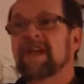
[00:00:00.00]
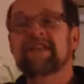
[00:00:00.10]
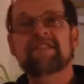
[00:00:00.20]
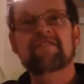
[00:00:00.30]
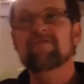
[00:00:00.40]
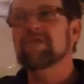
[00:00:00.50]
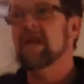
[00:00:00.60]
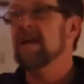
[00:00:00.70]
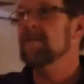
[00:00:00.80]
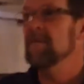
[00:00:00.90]
a
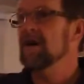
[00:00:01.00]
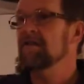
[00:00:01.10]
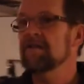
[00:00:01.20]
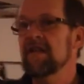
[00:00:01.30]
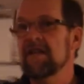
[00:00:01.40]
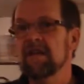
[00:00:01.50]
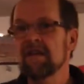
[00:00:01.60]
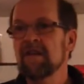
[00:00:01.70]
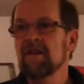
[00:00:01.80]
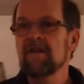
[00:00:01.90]
1909 Model T
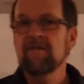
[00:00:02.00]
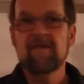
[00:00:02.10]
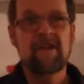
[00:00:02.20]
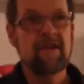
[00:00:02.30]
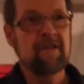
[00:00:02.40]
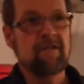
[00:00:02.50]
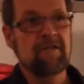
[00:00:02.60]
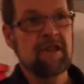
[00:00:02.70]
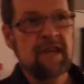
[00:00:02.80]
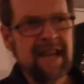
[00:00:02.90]
for here, and
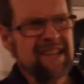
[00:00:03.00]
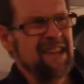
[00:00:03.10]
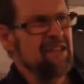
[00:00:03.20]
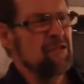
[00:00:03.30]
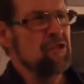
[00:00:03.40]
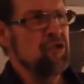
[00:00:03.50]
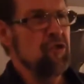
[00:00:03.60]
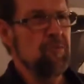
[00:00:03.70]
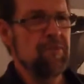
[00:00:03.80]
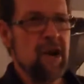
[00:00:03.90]
there's a
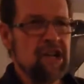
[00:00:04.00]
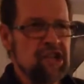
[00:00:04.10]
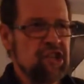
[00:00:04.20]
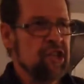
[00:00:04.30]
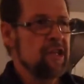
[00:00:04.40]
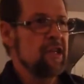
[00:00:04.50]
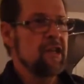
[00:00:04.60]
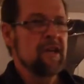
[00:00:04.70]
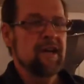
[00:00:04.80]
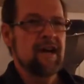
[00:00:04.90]
1902 Brush,
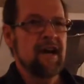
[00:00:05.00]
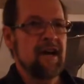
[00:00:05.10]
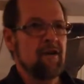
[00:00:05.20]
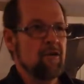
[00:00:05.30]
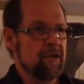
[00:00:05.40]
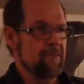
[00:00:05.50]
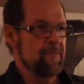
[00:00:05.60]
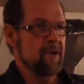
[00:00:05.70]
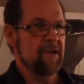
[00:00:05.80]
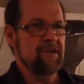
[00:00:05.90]
Orient
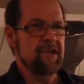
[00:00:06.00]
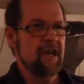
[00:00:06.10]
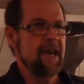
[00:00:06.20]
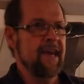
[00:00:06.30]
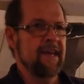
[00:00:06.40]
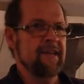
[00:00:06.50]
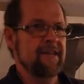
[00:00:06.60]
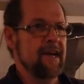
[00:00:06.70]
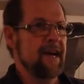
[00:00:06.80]
Brush, and